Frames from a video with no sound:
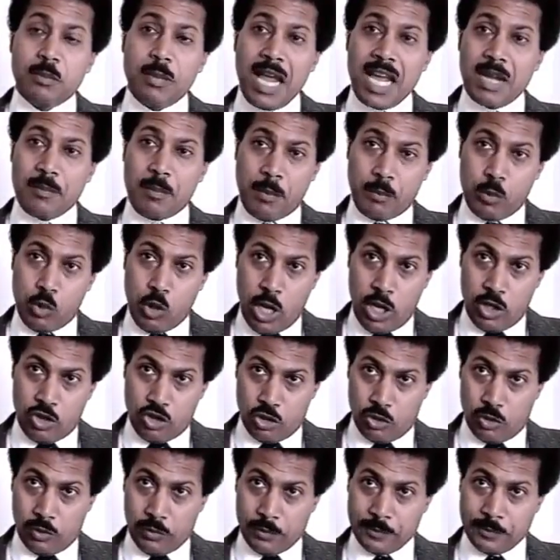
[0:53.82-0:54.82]
black
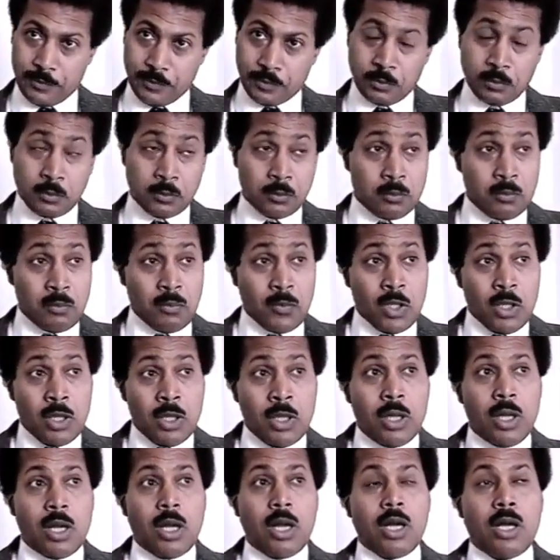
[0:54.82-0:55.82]
population.
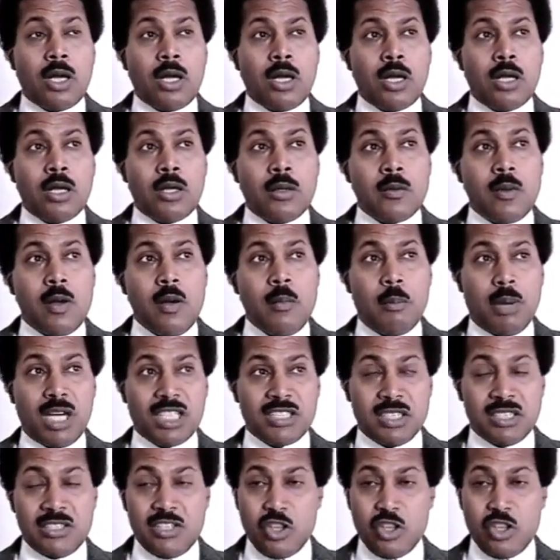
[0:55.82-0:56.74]
But